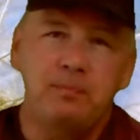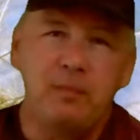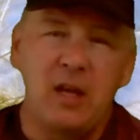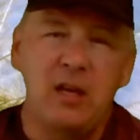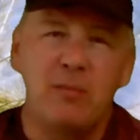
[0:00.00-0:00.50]

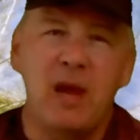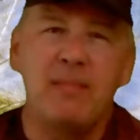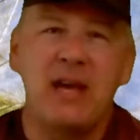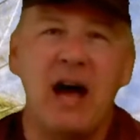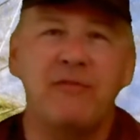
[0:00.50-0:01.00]
You may
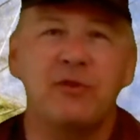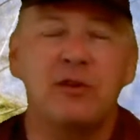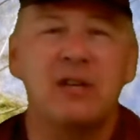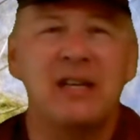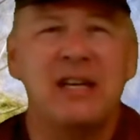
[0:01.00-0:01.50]
be
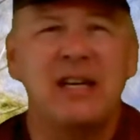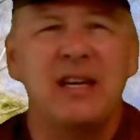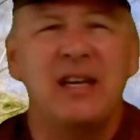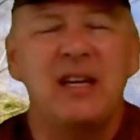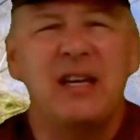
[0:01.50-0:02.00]
after,
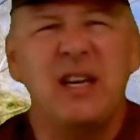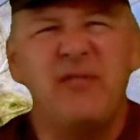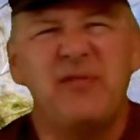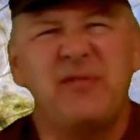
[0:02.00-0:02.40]
if